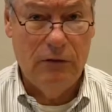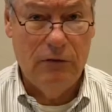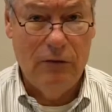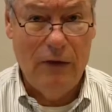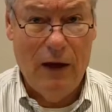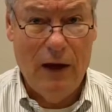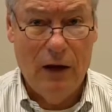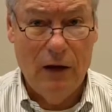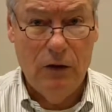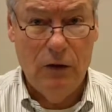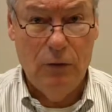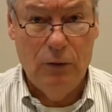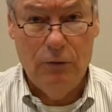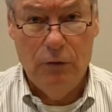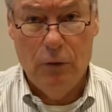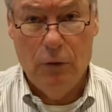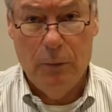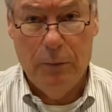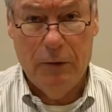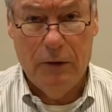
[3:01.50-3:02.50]
and the value
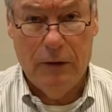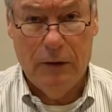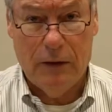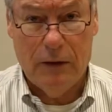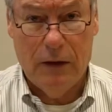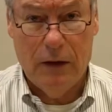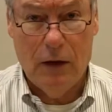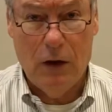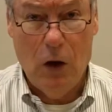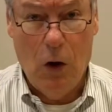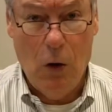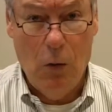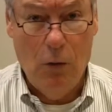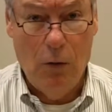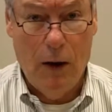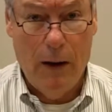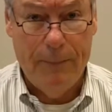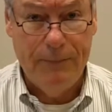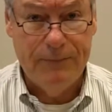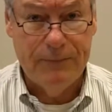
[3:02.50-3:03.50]
of your particular
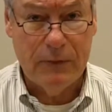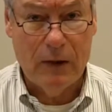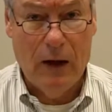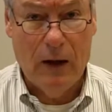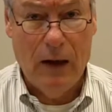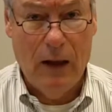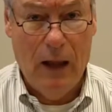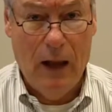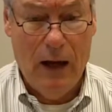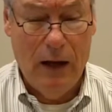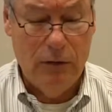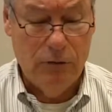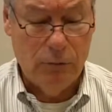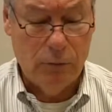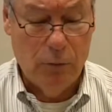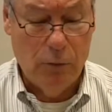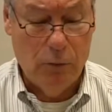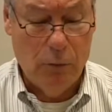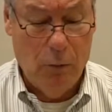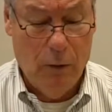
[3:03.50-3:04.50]
co-op
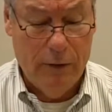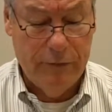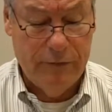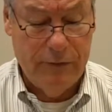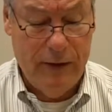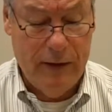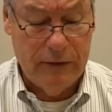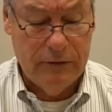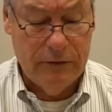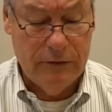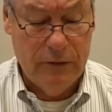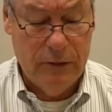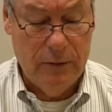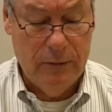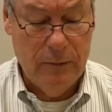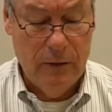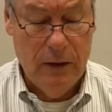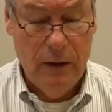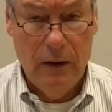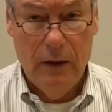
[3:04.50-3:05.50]
aligns with what that
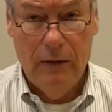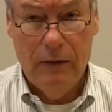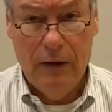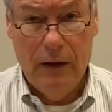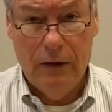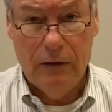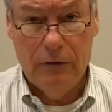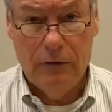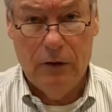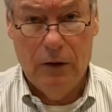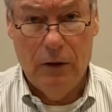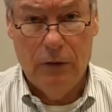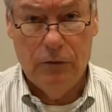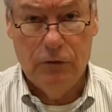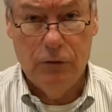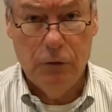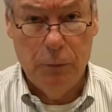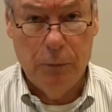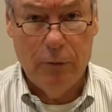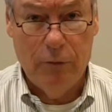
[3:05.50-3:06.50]

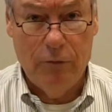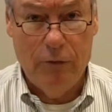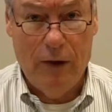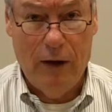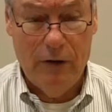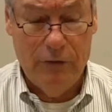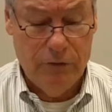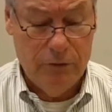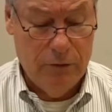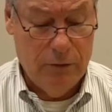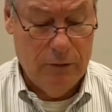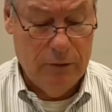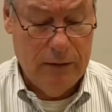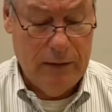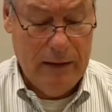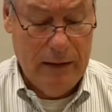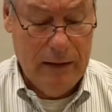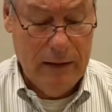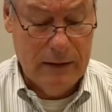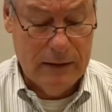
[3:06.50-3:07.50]
supervisor
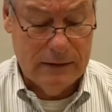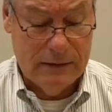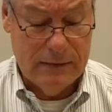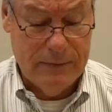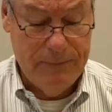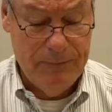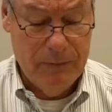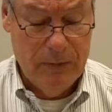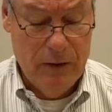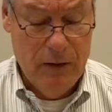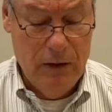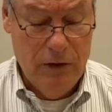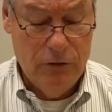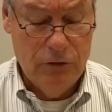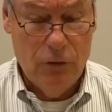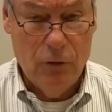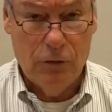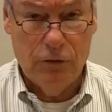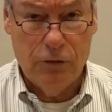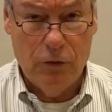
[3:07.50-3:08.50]
is.
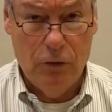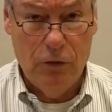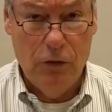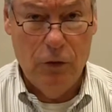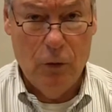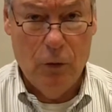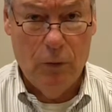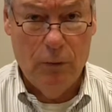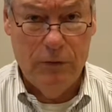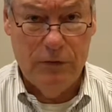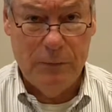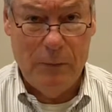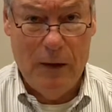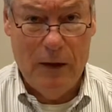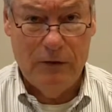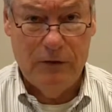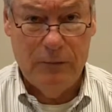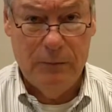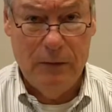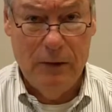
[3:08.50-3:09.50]
It's also your
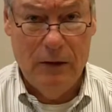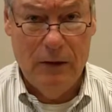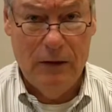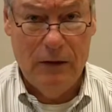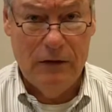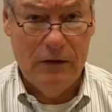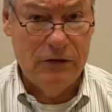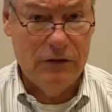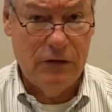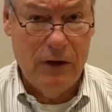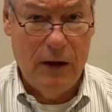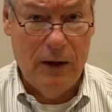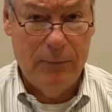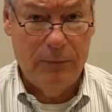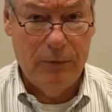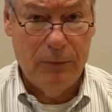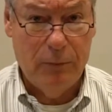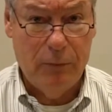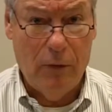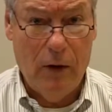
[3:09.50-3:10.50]
responsibility to
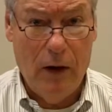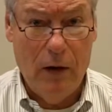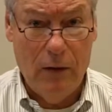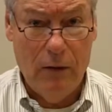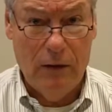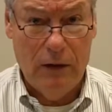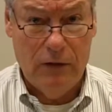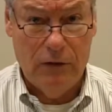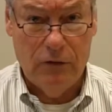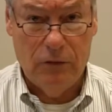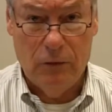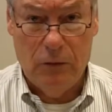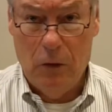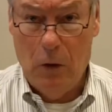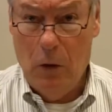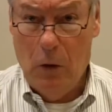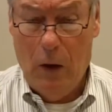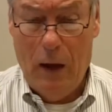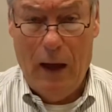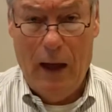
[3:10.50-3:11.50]
set up the priorities.
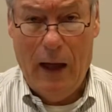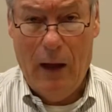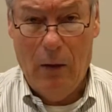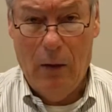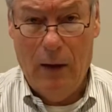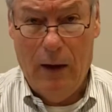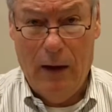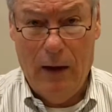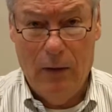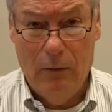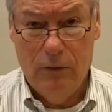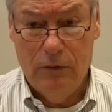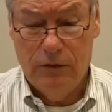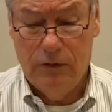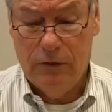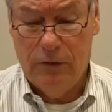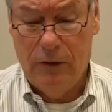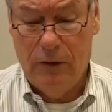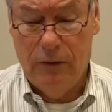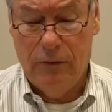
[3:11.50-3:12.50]
How
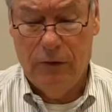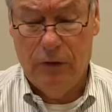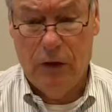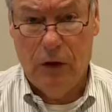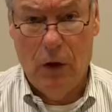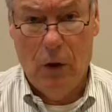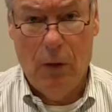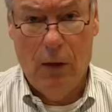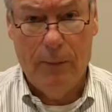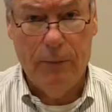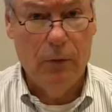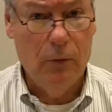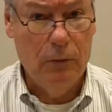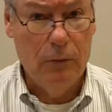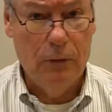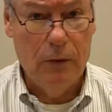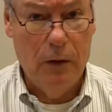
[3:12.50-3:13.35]
is the co-op